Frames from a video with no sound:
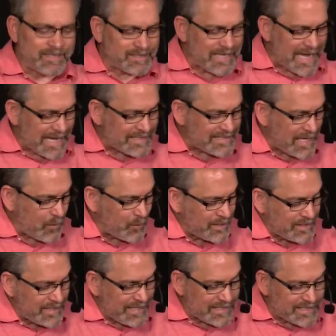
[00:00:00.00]
says that
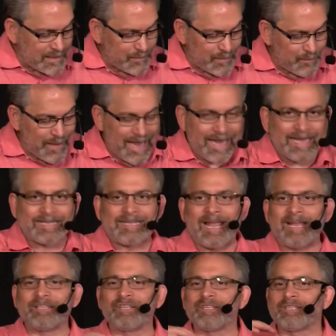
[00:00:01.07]
we need to be paying
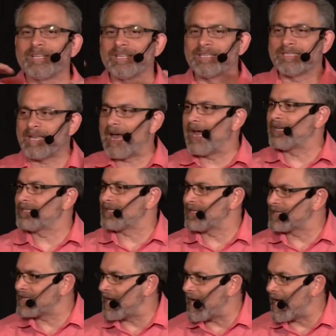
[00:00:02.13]
attention to the signs of
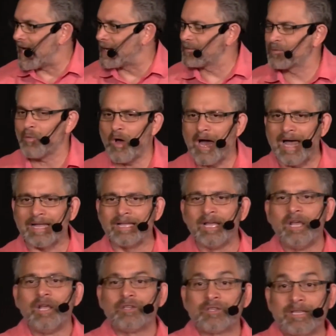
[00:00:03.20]
the times. Why?
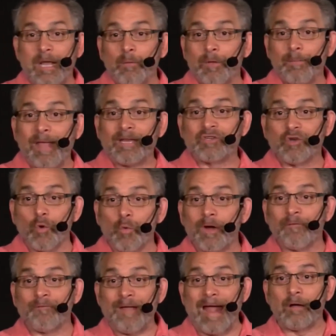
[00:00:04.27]
So that we make sure
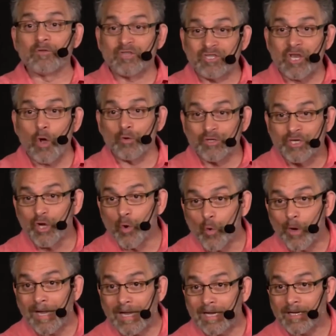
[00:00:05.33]
we're found so
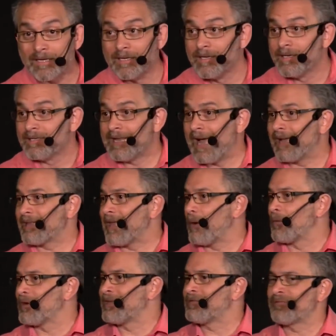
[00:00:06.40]
doing. Not
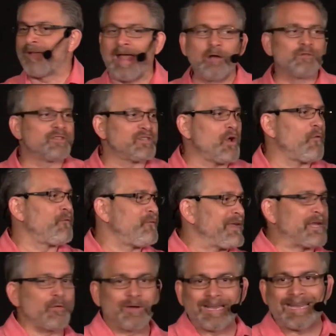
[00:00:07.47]
that we're found so
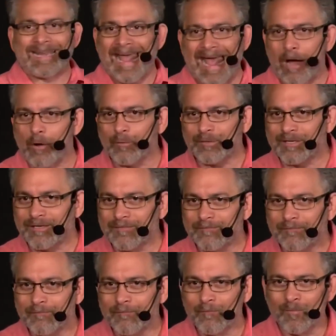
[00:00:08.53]
figuring it out.
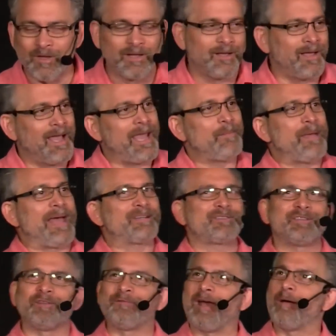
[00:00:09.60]
Hey,
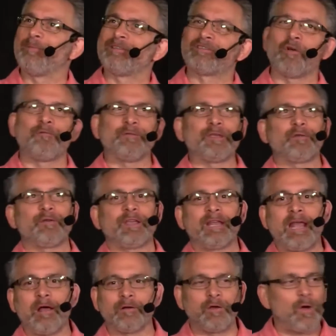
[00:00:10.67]
Master, you found me so figuring it
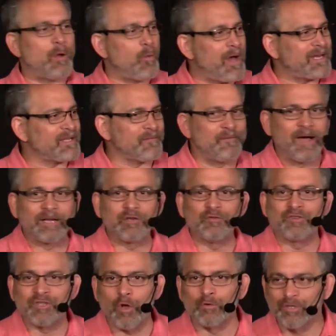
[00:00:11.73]
out. No, I wanted to find you
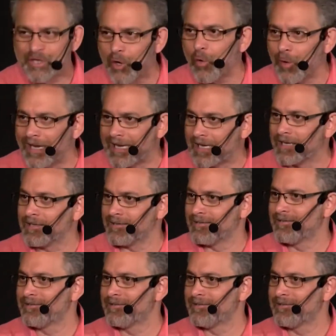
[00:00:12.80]
so doing.